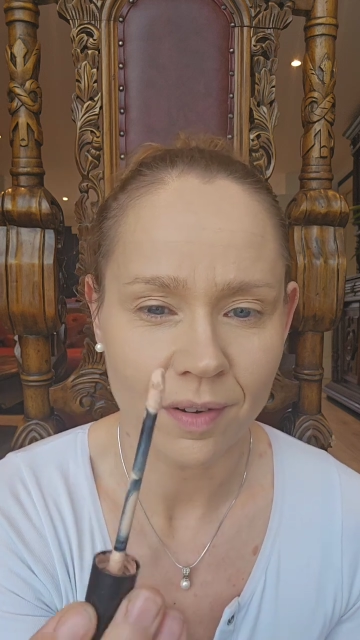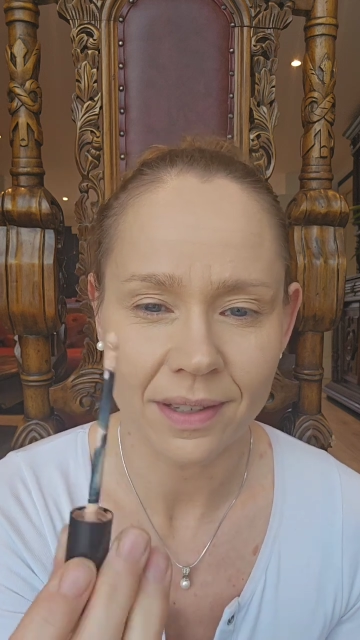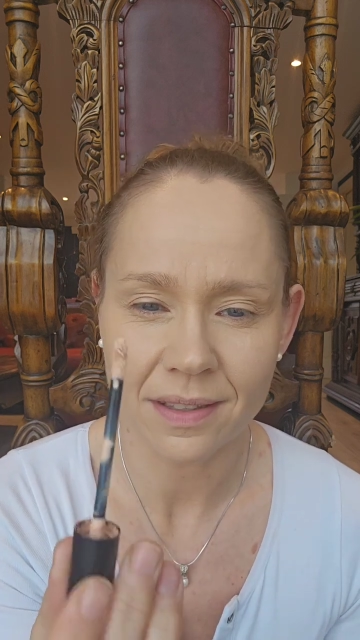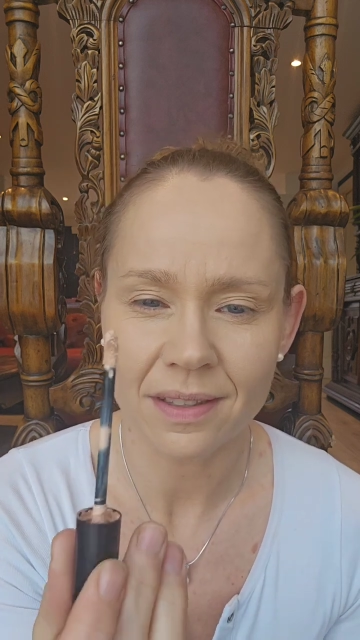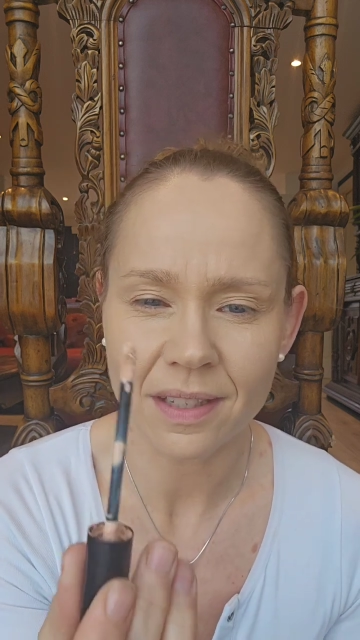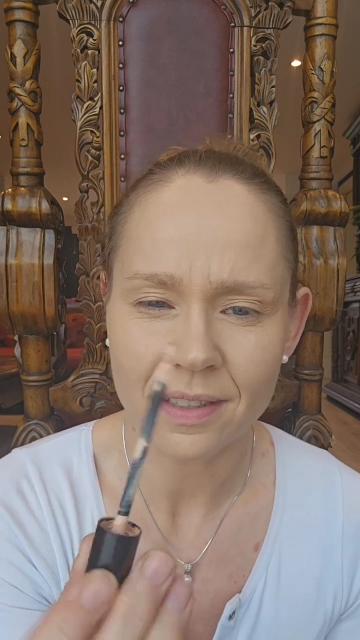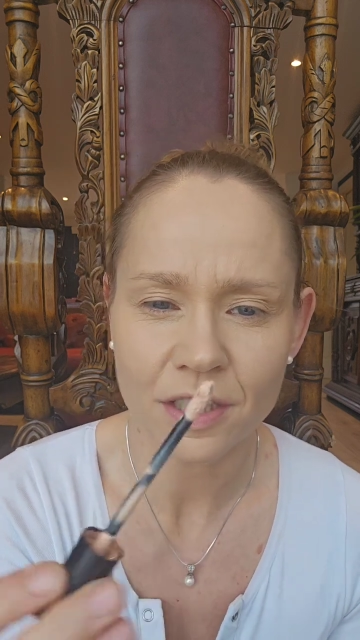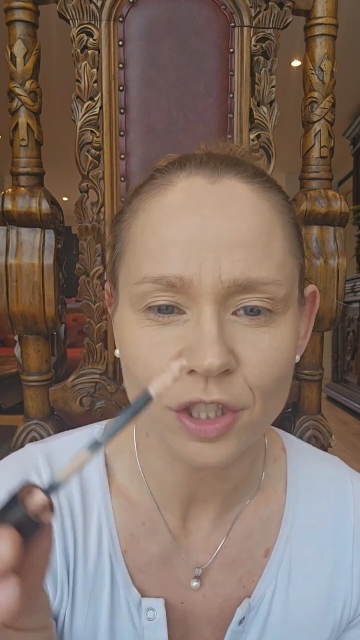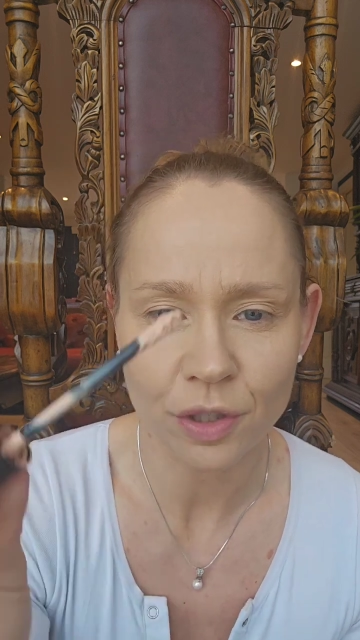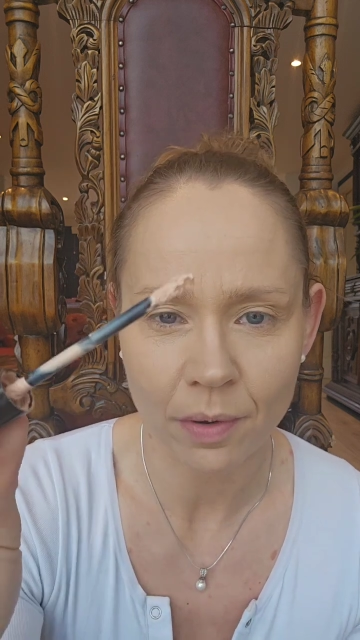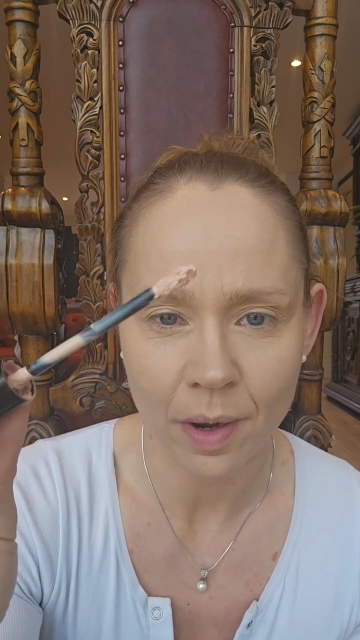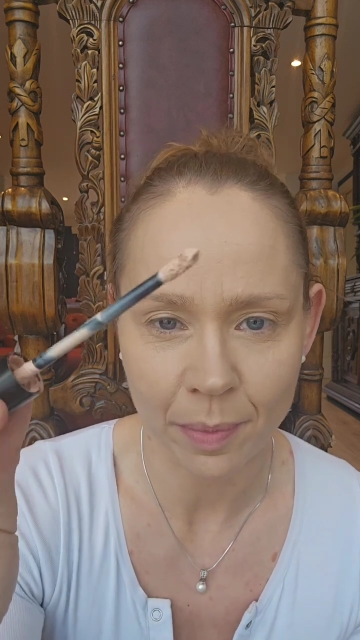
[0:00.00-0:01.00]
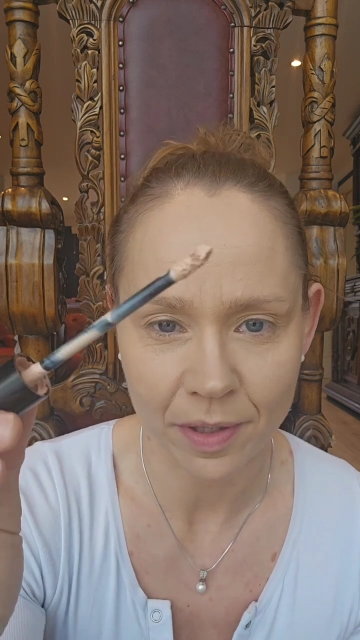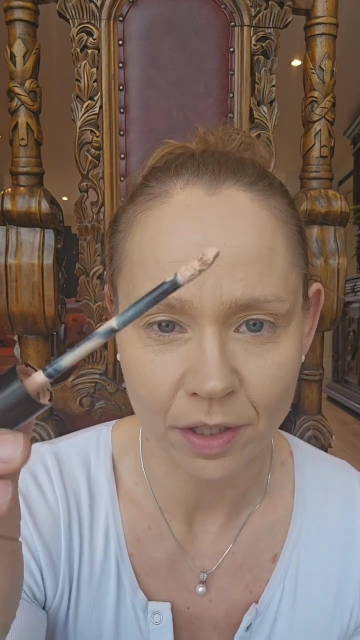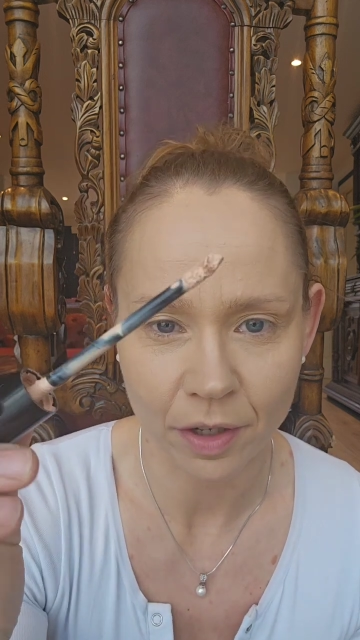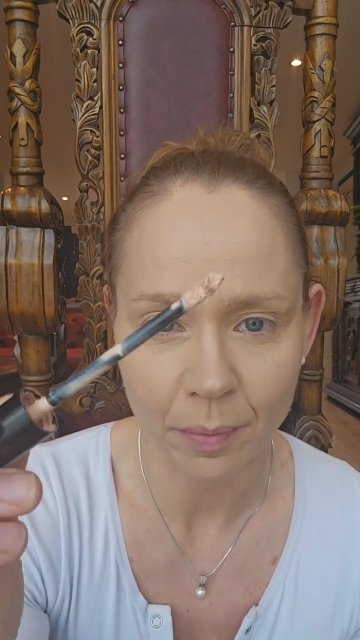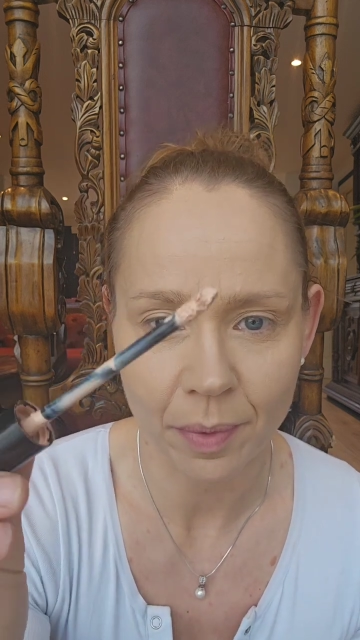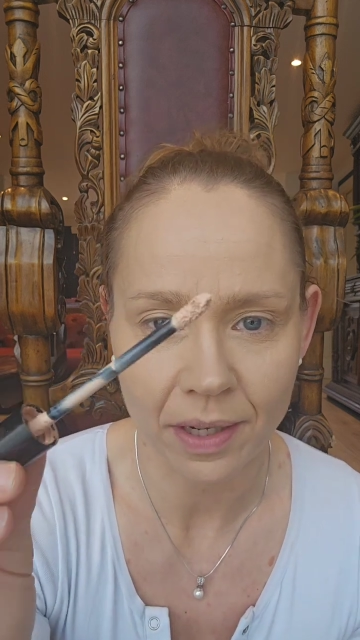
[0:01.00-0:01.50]
it doesn't show up as
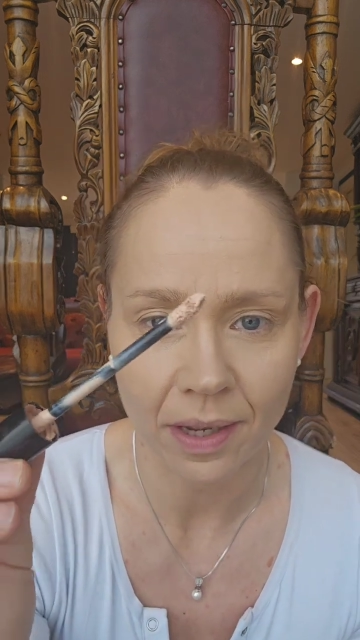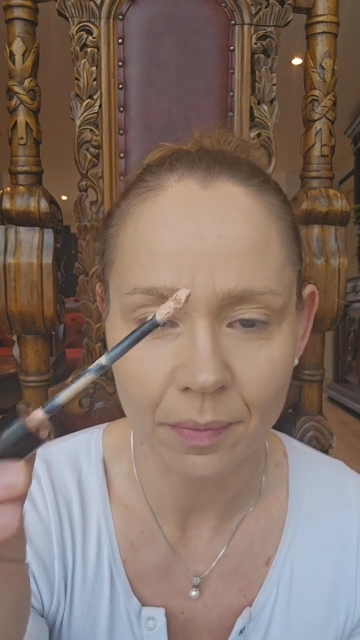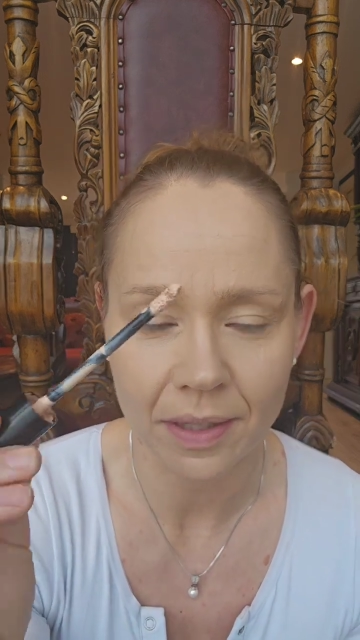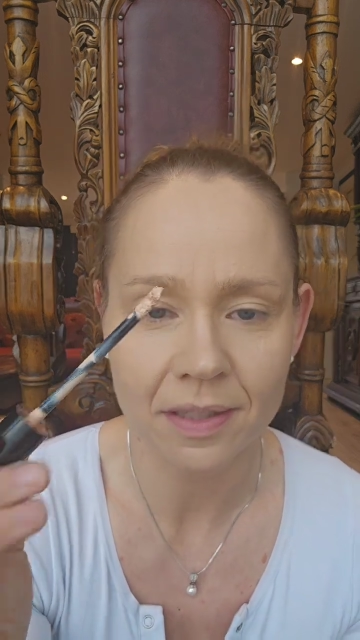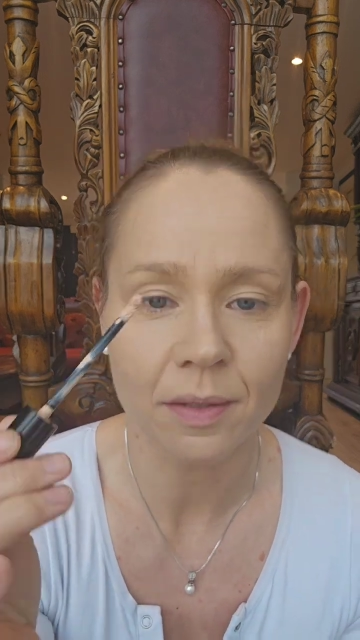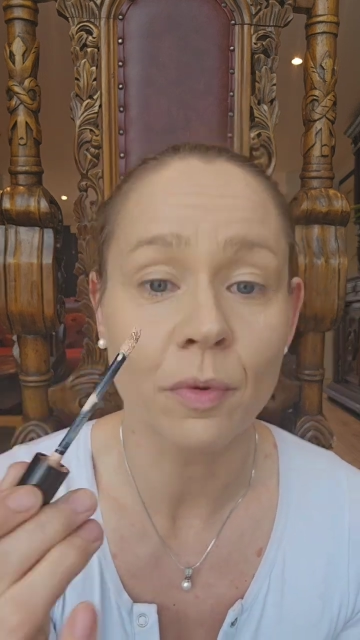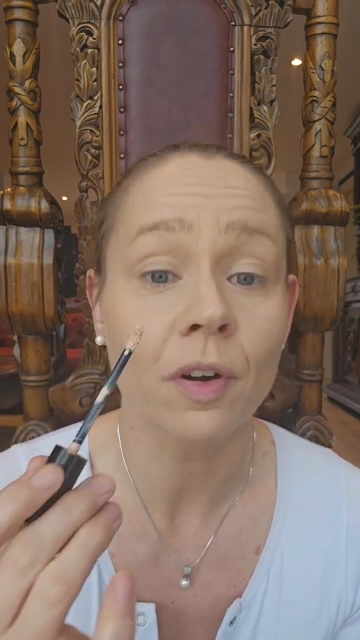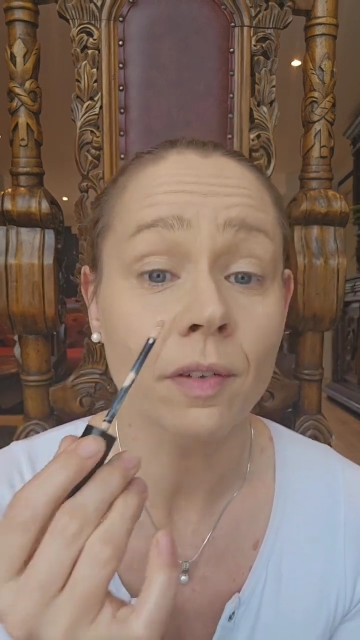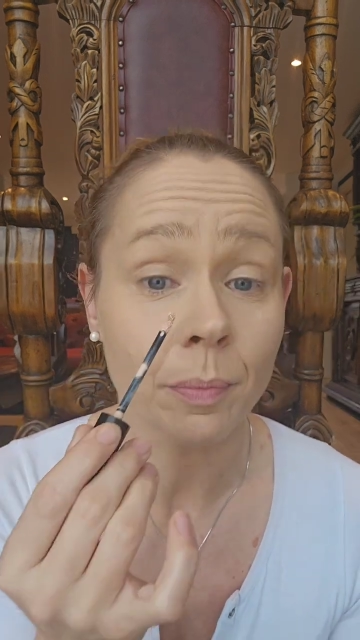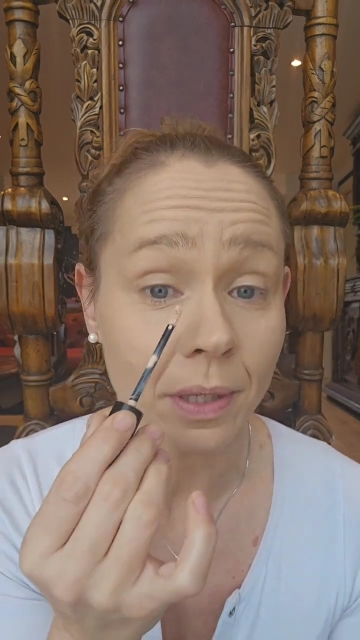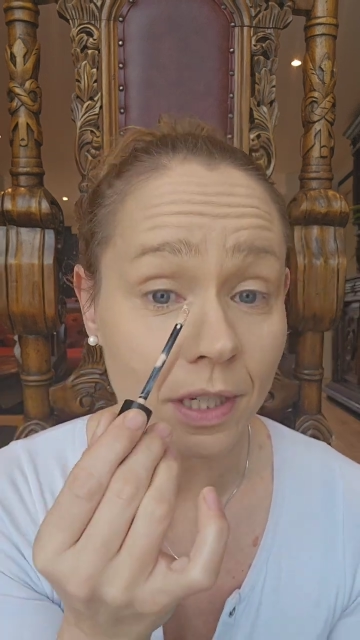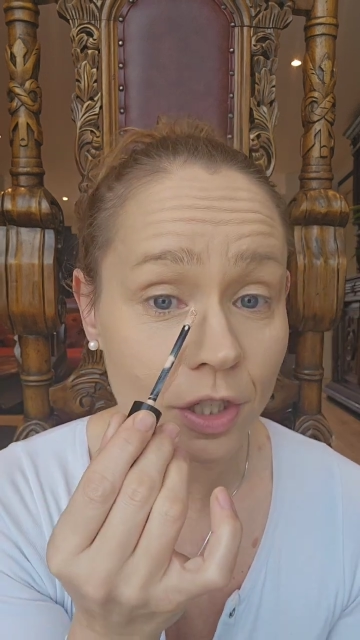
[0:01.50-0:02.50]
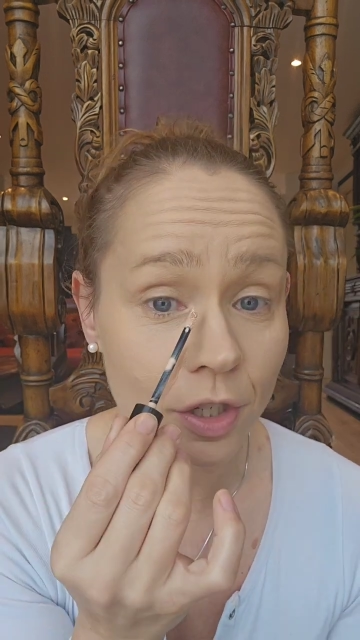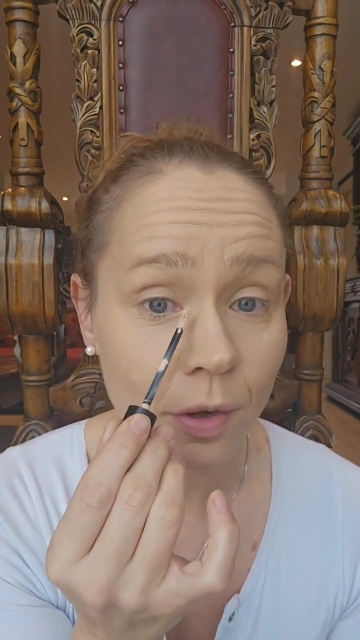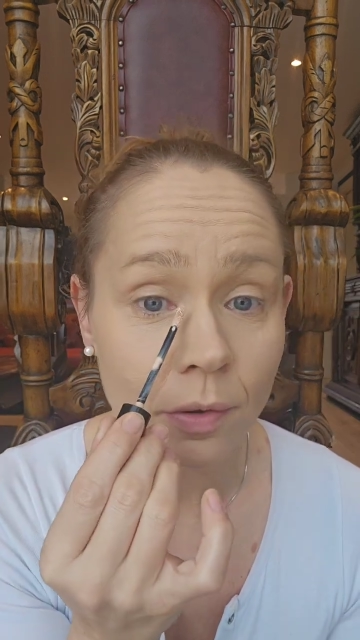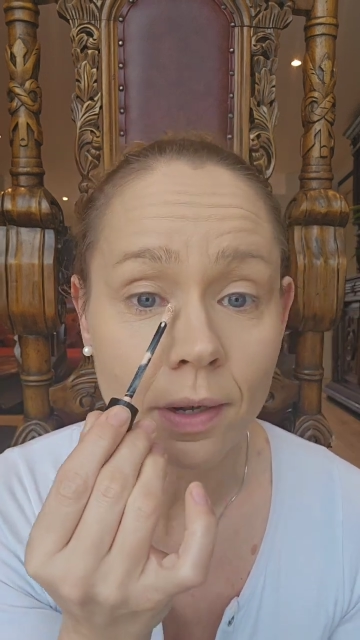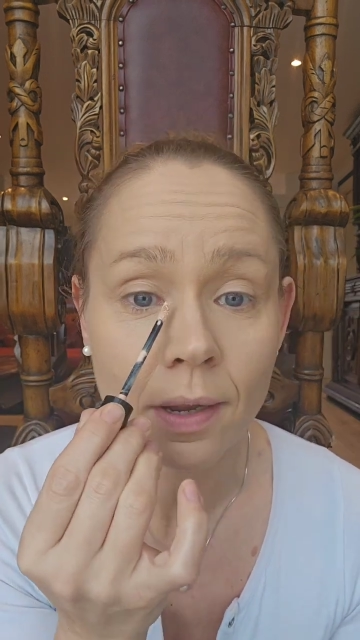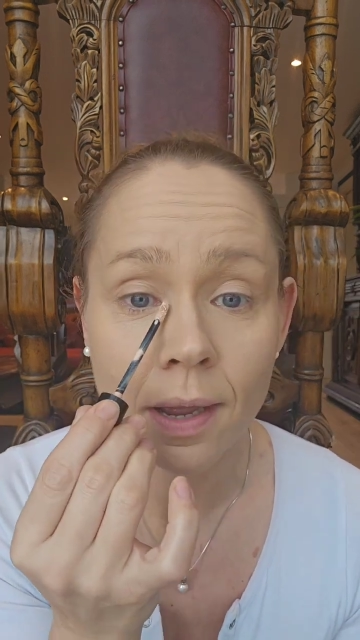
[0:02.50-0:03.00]
good, but it's more of a peach
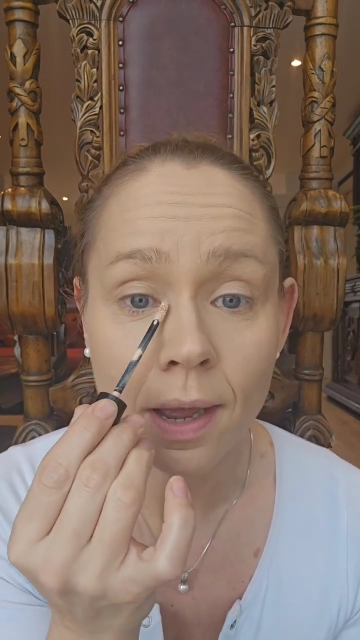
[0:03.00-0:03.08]
tone.